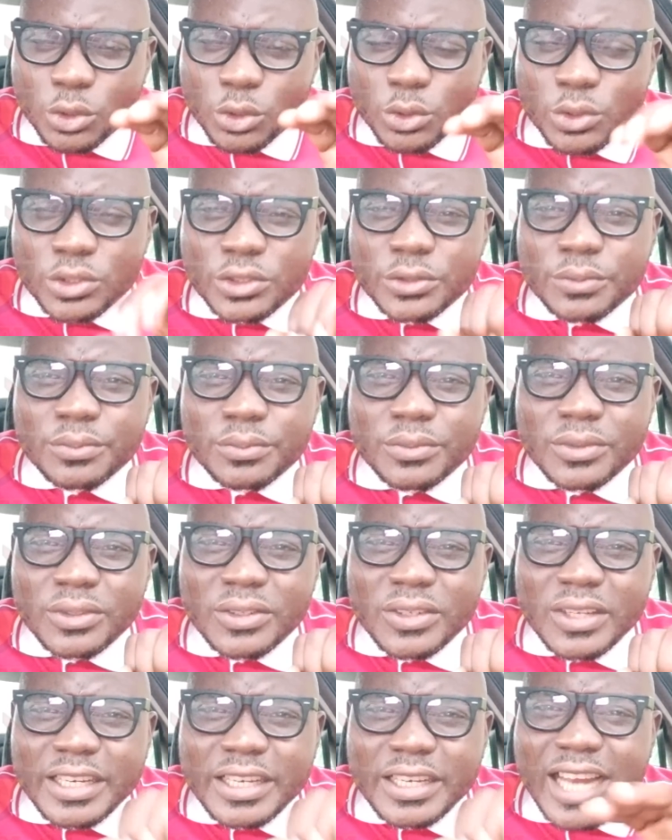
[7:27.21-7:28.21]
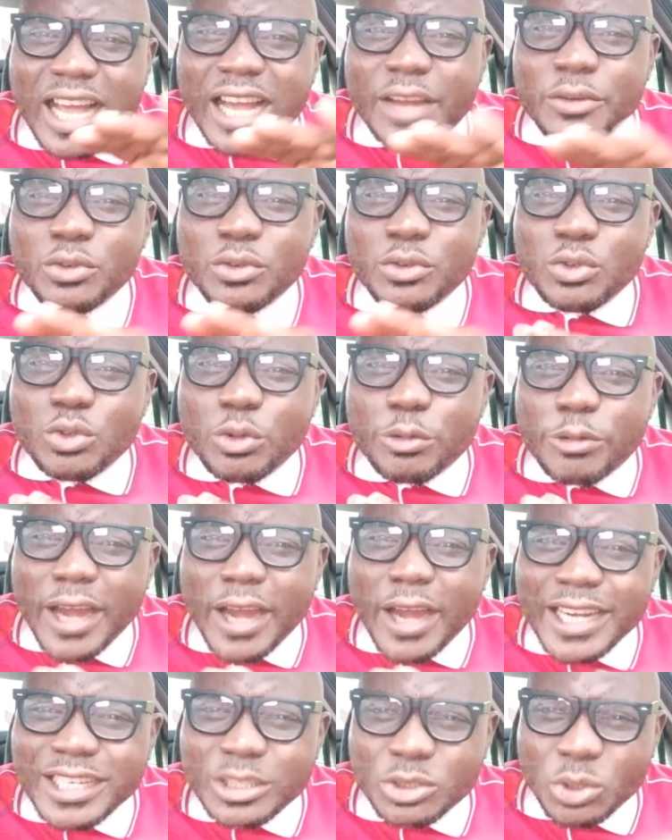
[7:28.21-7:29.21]
Good. Now
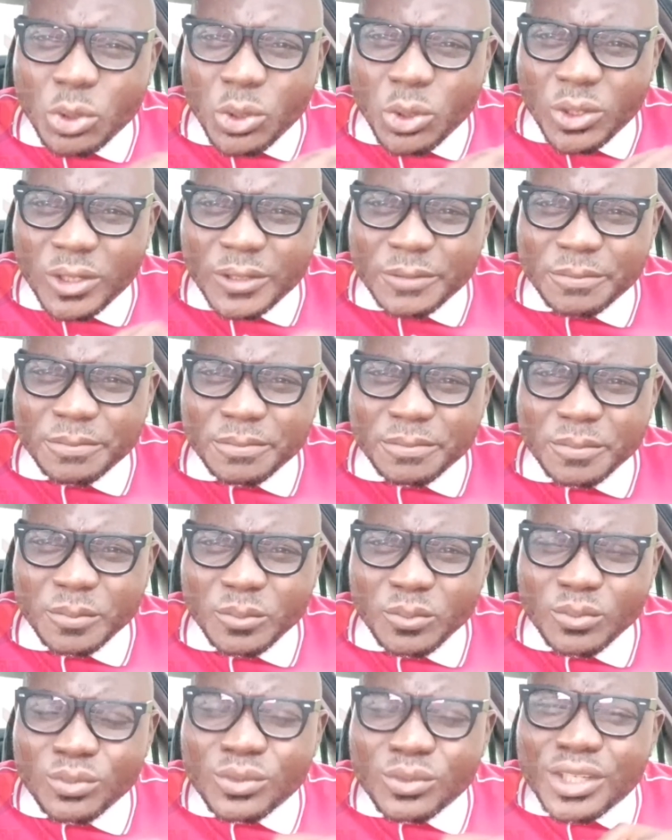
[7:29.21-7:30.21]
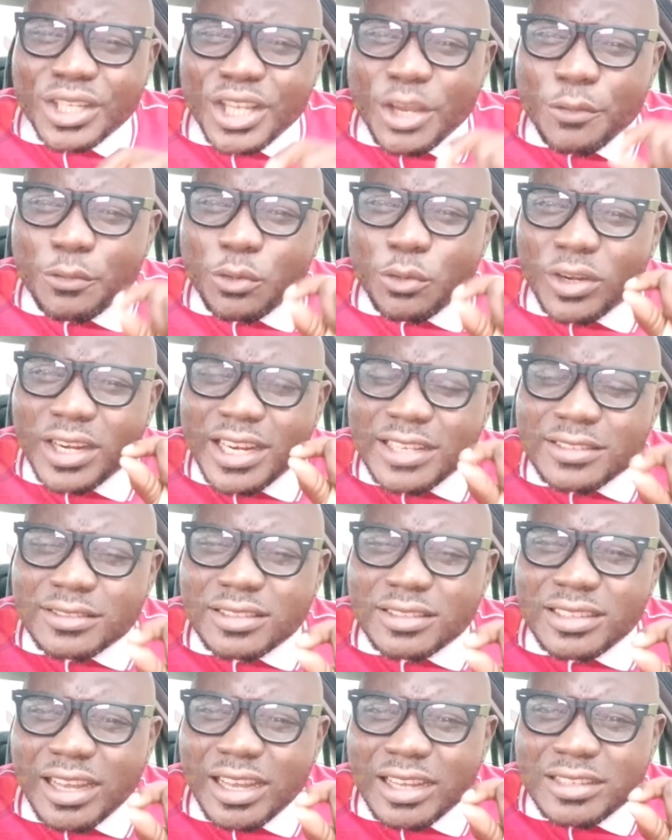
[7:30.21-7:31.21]
you've heard it all. If you
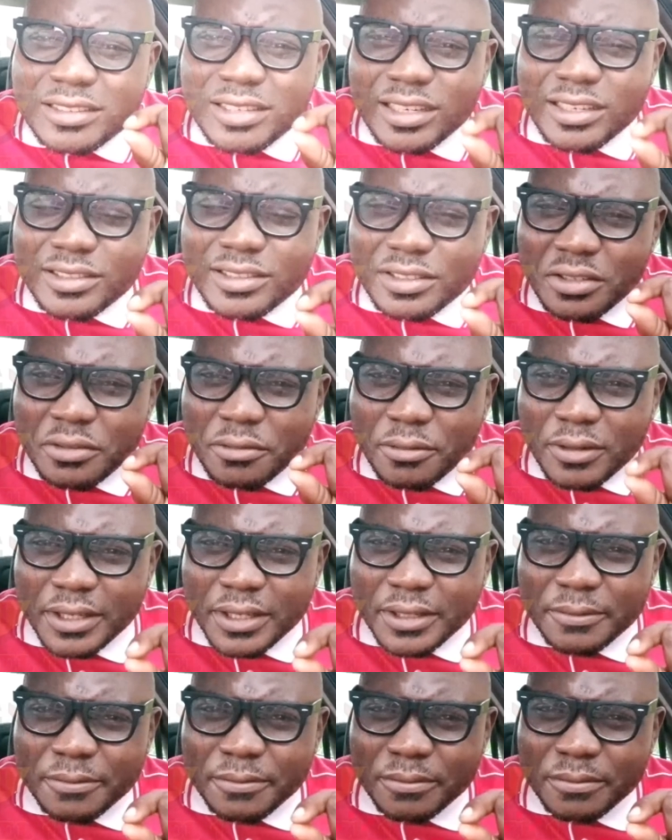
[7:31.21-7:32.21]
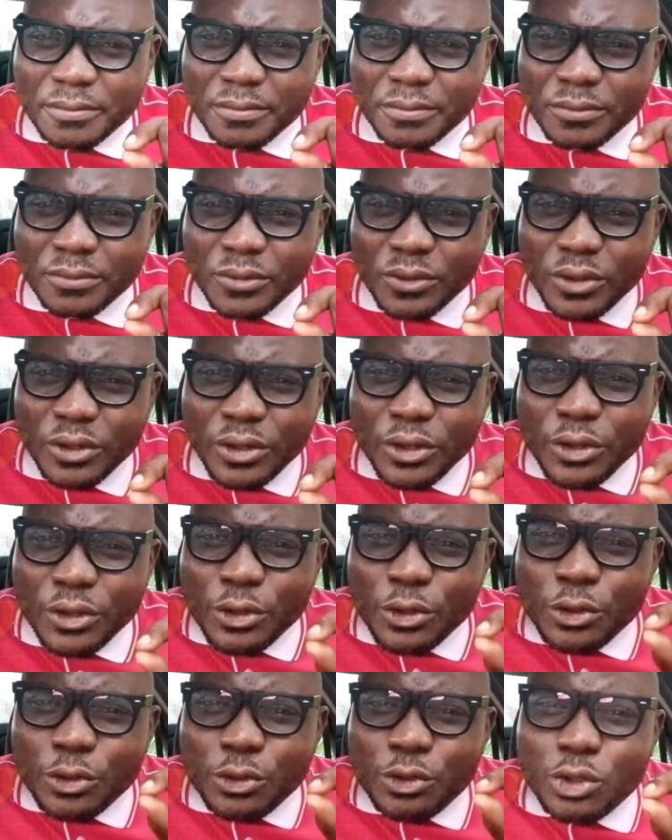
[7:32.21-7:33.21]
listen attentively,
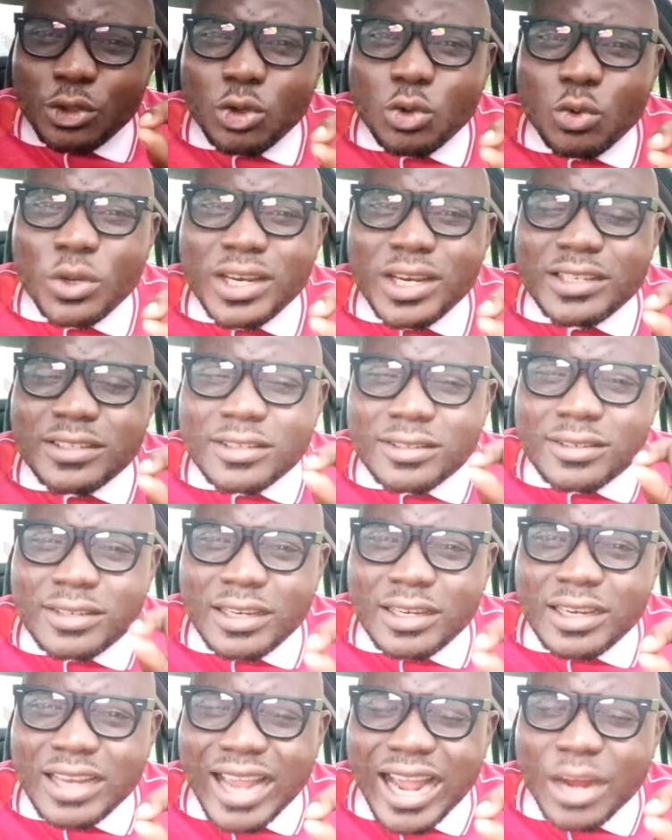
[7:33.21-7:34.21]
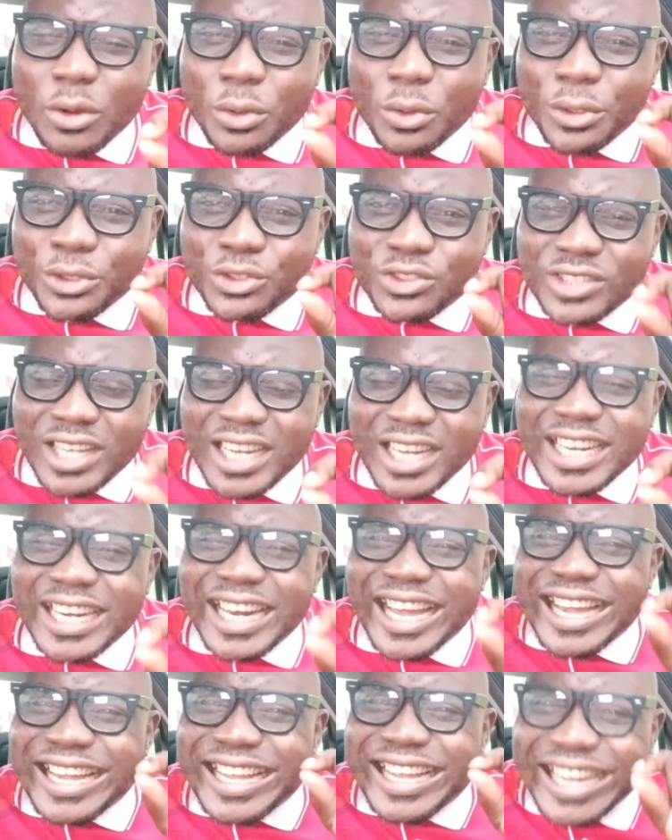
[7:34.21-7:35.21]
you will see and
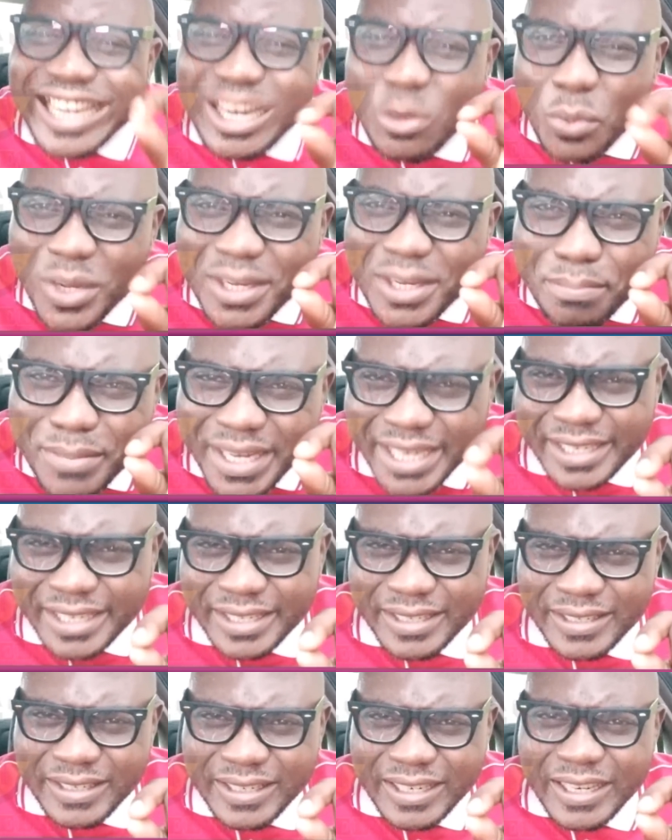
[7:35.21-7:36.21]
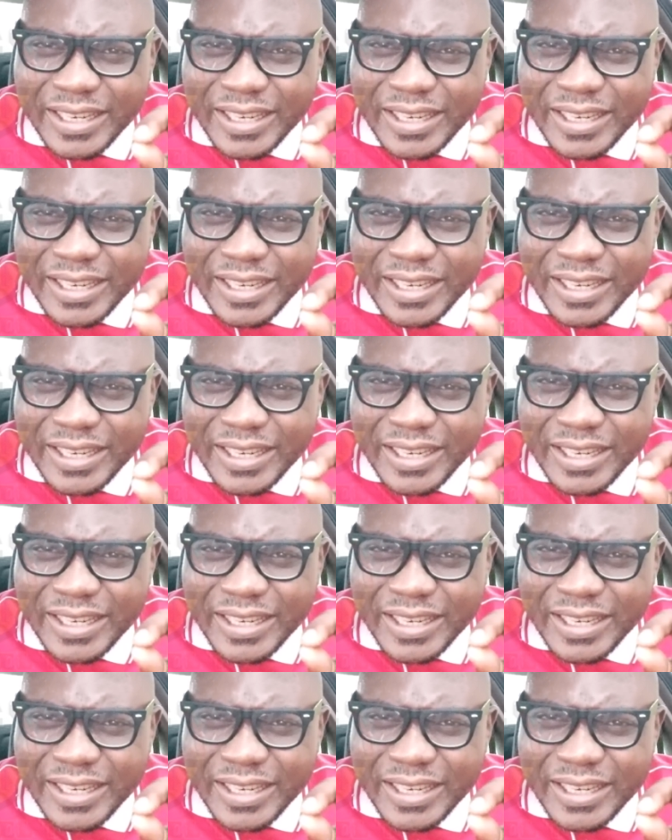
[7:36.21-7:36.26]
understand and agree with me